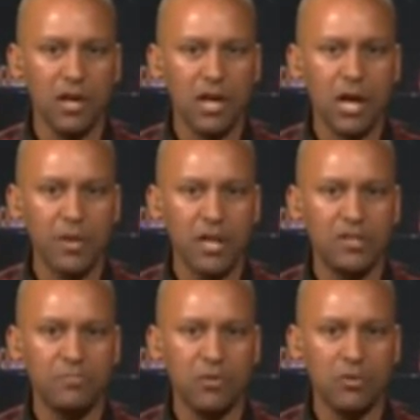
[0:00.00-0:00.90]
I mean, he's
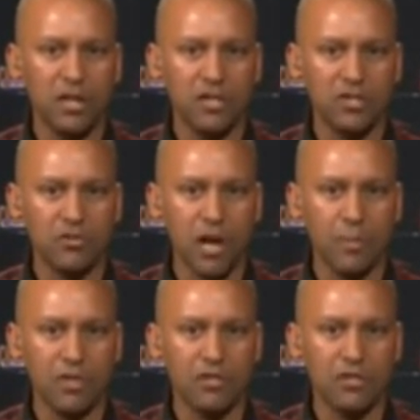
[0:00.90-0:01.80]
broadly
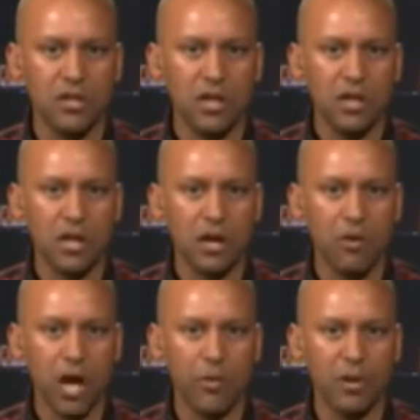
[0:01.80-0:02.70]
described as uh, a
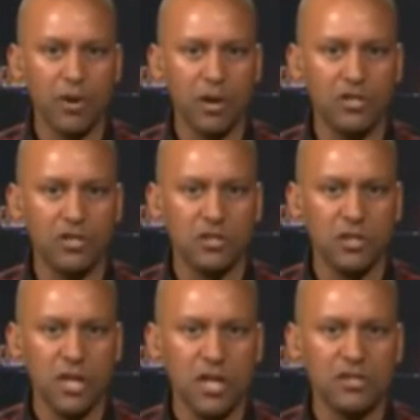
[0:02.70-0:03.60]
right wing politician.
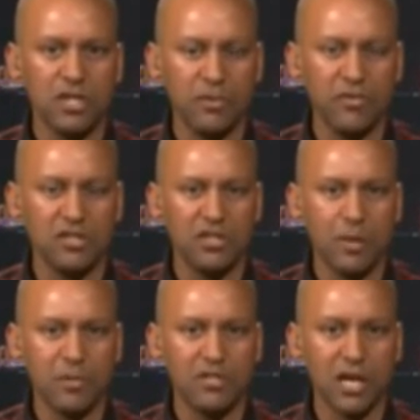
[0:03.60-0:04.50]
Some of the
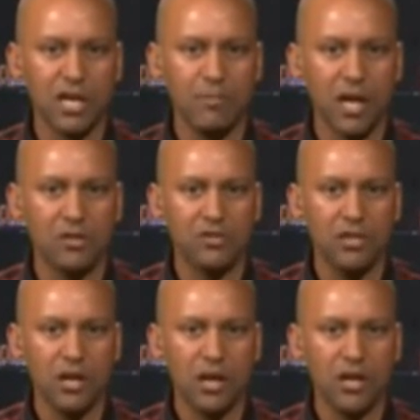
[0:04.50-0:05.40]
statements that he makes
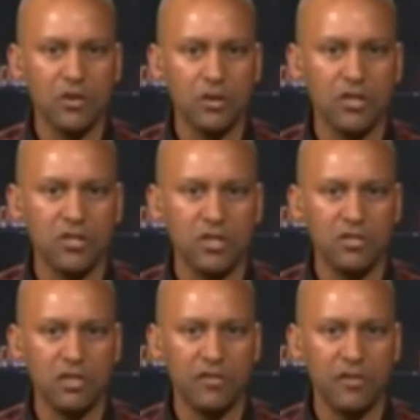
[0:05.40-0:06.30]
are not
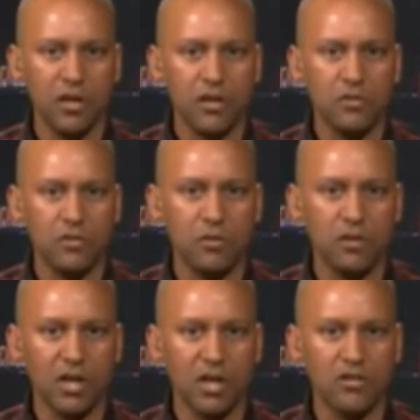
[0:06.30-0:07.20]
conducive to
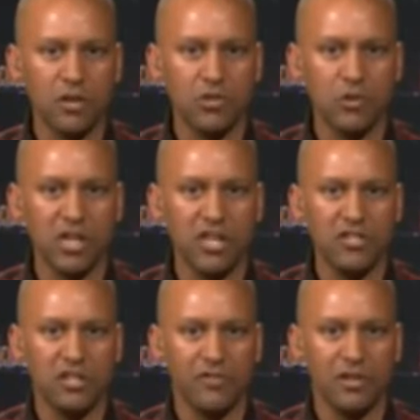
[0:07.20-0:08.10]
uh, social
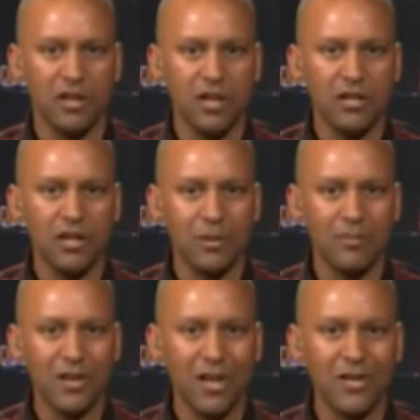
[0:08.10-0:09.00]
cohesion, even, um,
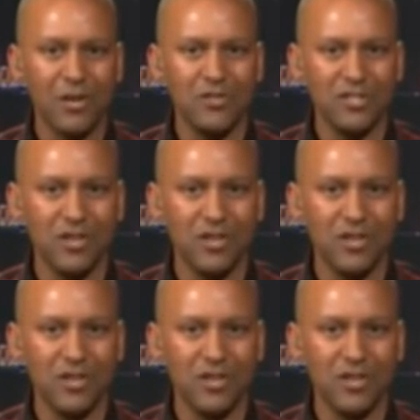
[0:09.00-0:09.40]
accusing the